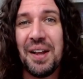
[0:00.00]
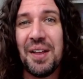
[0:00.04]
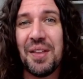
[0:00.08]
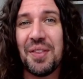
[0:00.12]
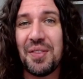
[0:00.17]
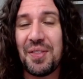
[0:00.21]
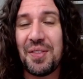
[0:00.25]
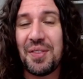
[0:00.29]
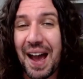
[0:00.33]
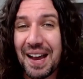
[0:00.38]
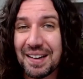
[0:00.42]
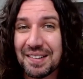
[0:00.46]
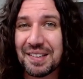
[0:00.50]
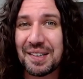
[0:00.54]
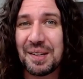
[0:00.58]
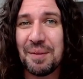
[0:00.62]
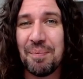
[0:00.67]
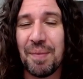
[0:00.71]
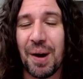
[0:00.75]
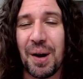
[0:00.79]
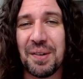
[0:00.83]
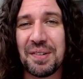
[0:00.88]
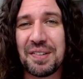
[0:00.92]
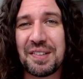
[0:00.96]
That's the
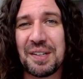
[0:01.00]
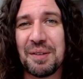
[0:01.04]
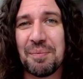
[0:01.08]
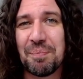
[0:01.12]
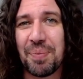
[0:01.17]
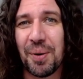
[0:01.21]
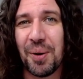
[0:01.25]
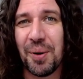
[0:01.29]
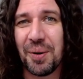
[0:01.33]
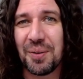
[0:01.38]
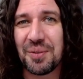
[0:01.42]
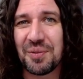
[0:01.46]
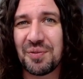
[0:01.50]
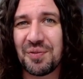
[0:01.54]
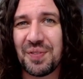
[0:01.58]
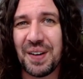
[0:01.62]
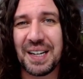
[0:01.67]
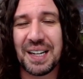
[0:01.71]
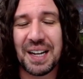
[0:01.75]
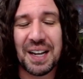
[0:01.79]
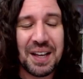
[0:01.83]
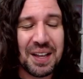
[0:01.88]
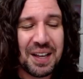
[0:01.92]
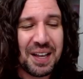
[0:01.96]
most important
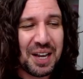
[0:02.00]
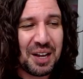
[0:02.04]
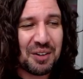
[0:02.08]
thing.